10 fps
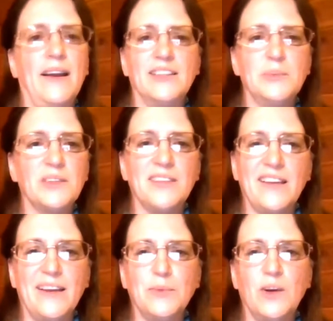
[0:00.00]
My husband will
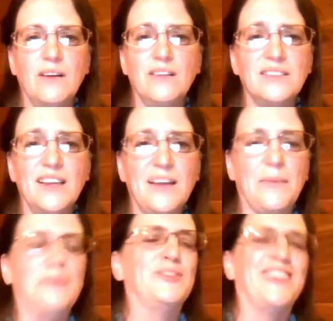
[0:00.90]
tell you I'm wrong all the time.
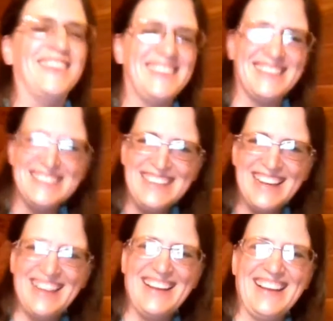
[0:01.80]
I'm just
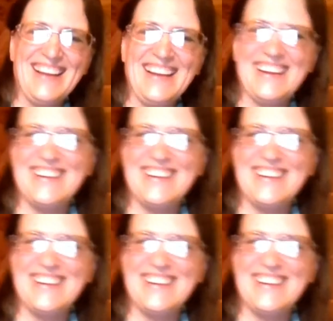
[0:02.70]
kidding.